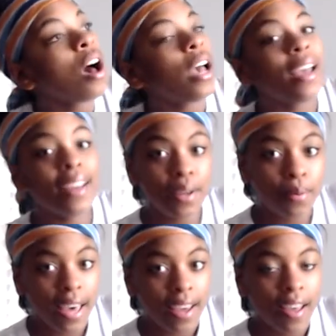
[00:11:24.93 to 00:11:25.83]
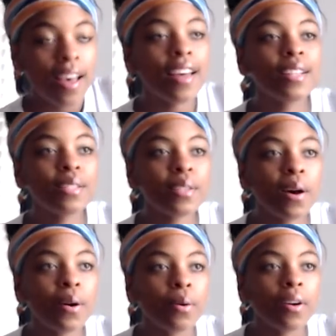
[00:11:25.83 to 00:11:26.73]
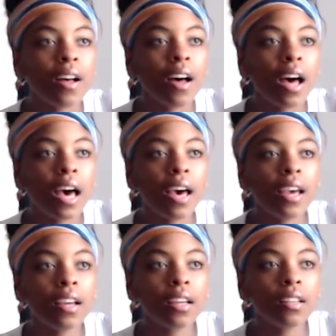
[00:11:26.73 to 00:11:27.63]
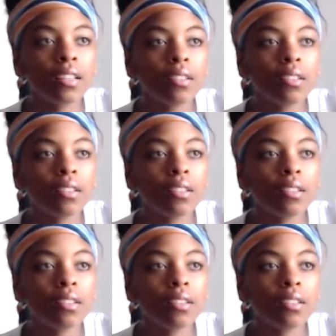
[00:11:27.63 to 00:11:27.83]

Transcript: Anyway, so I